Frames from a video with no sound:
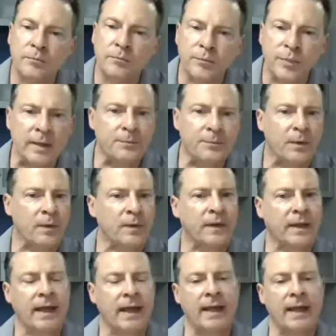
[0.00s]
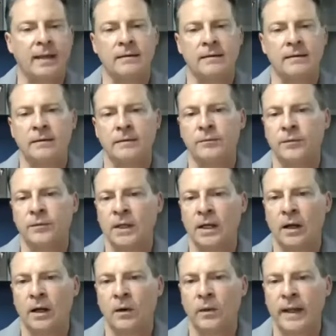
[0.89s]
people can,
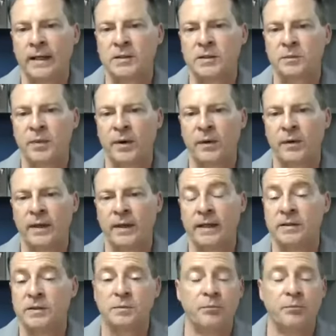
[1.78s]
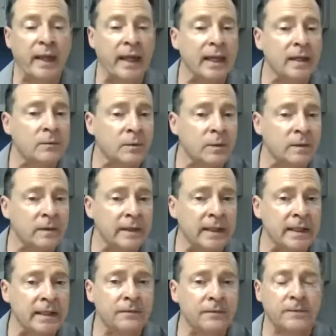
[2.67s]
experience pain
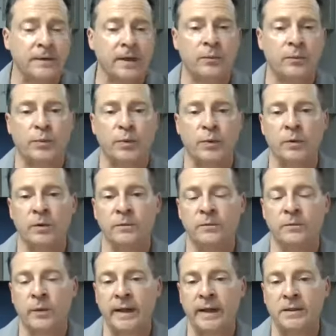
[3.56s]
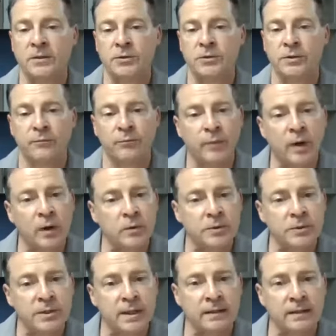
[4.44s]
relief, improved range of
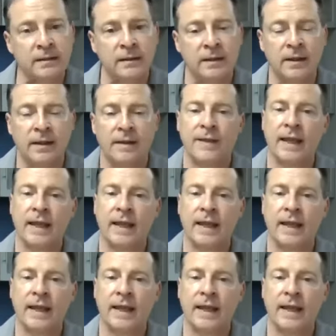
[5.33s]
motion.